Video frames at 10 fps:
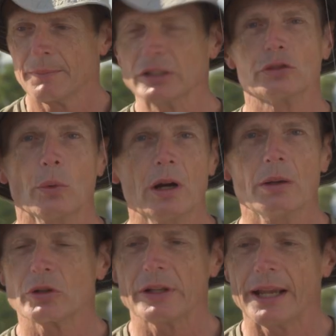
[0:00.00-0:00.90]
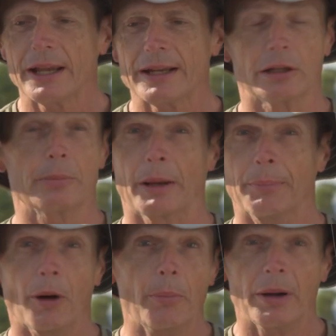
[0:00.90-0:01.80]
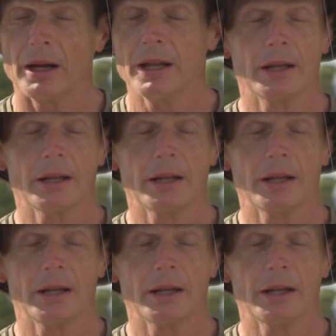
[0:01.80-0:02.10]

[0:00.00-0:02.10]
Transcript: bunch of worms on the end, it could be a bobber,